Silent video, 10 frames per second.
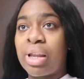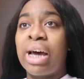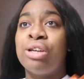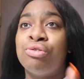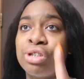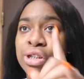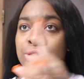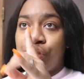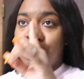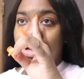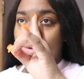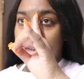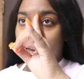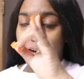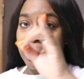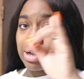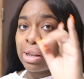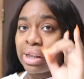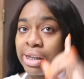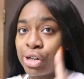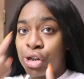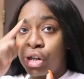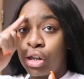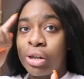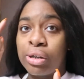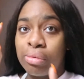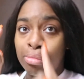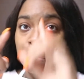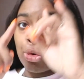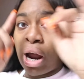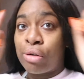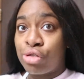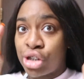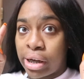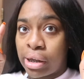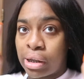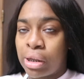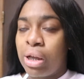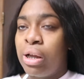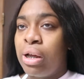I usually just use like a clear brow gel